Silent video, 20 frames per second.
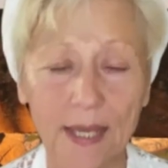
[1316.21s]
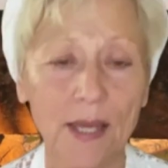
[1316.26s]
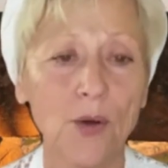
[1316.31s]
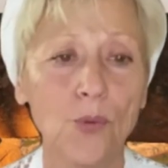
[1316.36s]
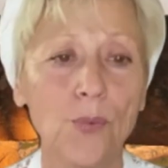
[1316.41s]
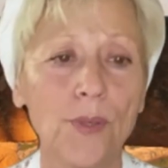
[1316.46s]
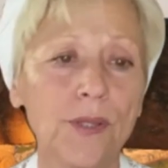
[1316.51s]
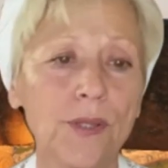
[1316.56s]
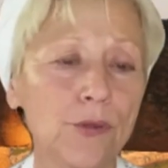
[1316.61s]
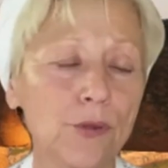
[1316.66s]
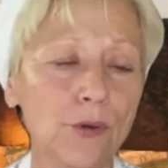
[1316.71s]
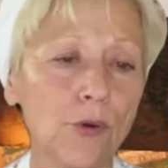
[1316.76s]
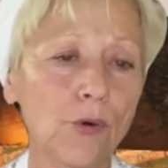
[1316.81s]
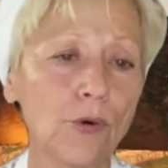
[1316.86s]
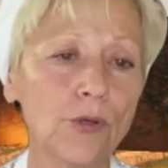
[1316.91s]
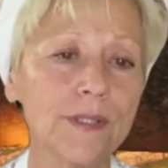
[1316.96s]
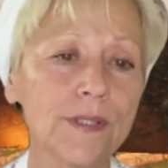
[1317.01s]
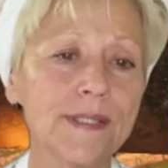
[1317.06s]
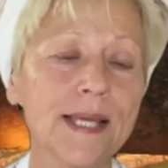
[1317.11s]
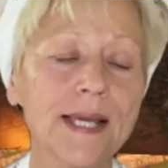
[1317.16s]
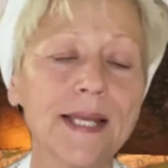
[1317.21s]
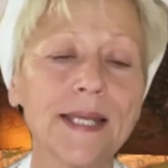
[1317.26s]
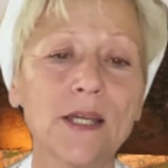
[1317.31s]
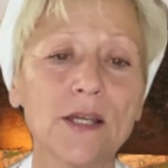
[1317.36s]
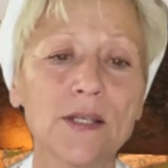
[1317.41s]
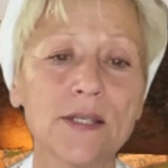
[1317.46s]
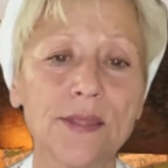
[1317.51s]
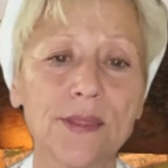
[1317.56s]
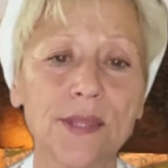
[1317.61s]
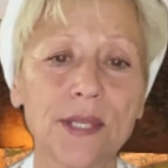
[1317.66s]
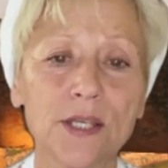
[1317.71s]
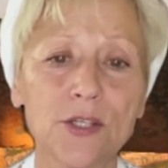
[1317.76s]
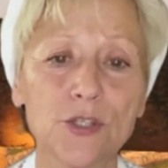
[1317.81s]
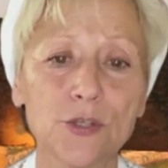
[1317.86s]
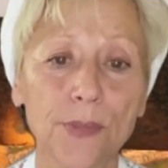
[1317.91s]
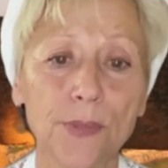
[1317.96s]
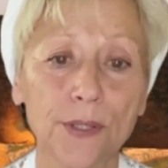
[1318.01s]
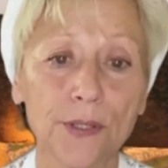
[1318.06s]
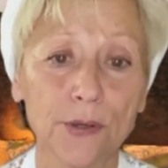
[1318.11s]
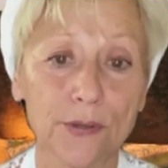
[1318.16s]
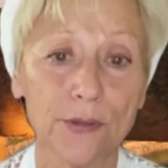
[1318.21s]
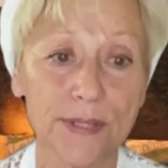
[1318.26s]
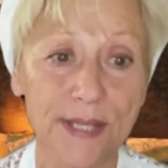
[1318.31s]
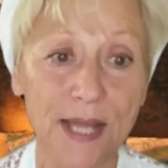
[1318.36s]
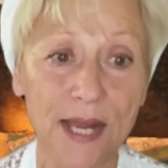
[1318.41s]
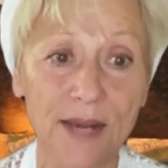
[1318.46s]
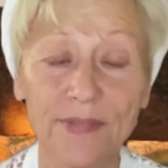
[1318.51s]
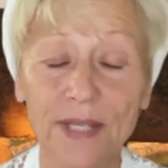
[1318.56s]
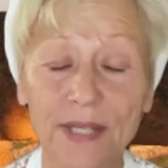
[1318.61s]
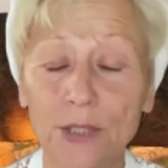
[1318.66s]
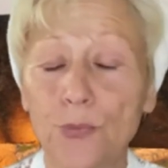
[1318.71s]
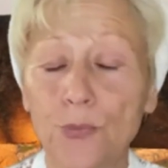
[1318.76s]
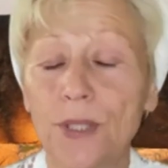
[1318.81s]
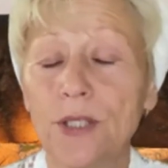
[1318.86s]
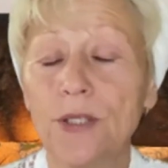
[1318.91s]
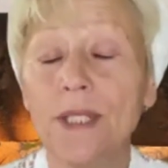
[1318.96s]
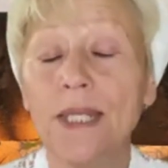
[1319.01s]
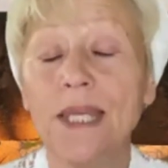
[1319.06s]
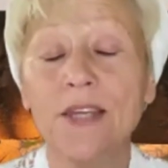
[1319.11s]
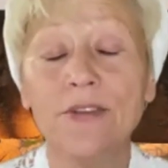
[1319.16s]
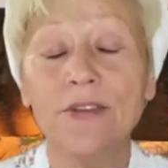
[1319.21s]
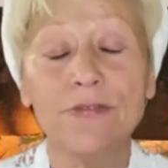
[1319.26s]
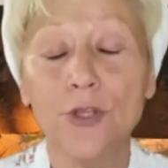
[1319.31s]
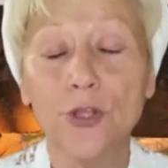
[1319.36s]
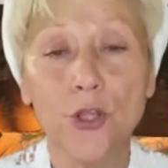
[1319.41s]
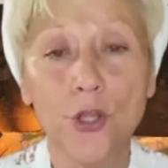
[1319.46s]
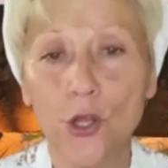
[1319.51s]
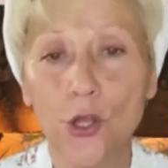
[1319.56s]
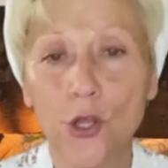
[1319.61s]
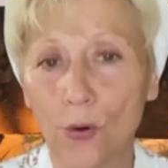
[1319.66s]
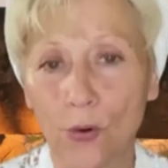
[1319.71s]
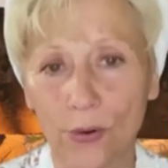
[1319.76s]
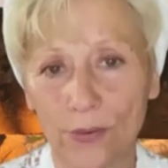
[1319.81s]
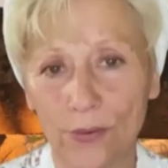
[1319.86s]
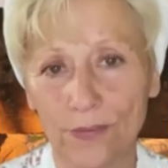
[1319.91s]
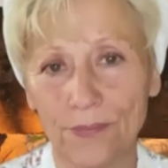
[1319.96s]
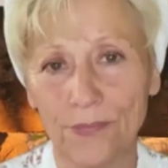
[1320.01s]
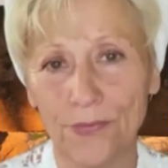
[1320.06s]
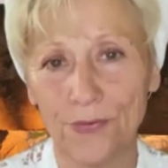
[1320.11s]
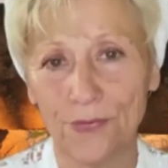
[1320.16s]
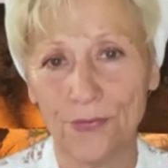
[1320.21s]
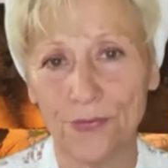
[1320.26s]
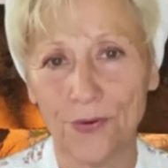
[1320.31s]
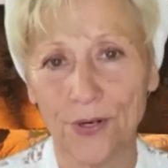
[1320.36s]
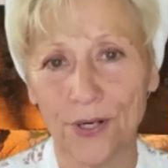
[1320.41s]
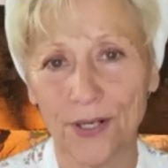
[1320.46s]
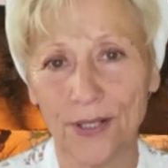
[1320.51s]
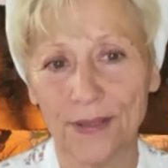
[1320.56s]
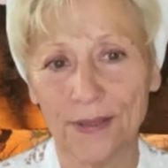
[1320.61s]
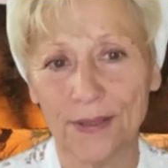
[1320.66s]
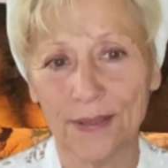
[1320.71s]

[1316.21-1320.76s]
with the Lord telling us things about ourselves that we didn't even know before.